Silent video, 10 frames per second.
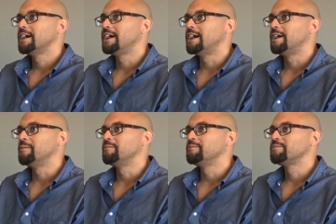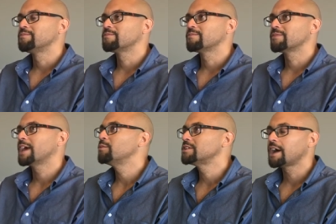Um,
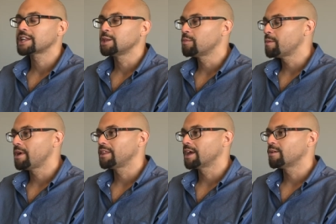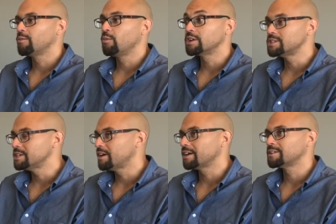and we talk a little bit about like what she
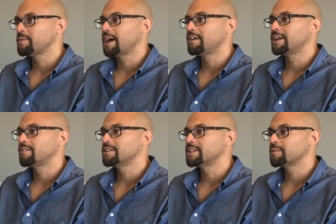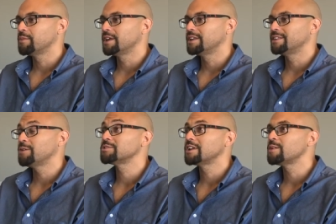talked about and everything. But
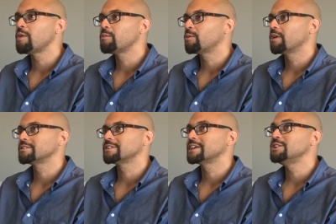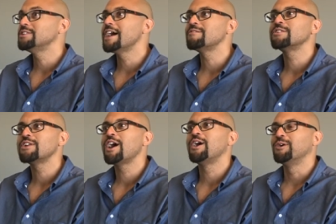that was another moment where I was like, you never
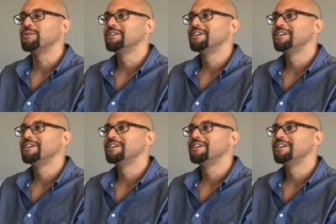know,